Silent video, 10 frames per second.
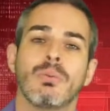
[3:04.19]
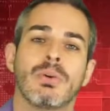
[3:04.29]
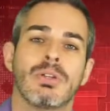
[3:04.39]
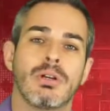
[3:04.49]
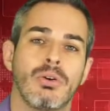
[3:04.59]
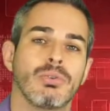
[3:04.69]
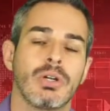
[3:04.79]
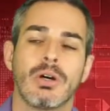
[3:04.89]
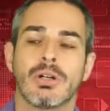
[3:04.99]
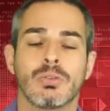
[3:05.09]
with their own
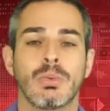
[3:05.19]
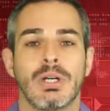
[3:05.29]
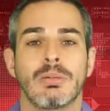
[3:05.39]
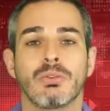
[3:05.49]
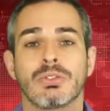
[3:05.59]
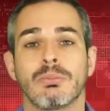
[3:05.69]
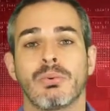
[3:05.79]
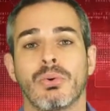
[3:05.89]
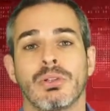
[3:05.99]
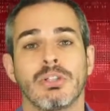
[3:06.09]
hardware and most
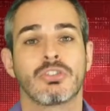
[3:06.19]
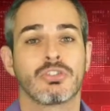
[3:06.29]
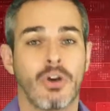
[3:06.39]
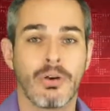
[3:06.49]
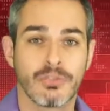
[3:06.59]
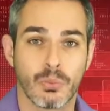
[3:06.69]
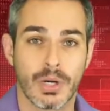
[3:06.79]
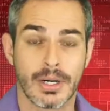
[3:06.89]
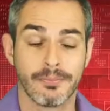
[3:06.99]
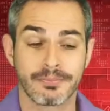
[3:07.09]
importantly,
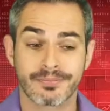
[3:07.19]
software.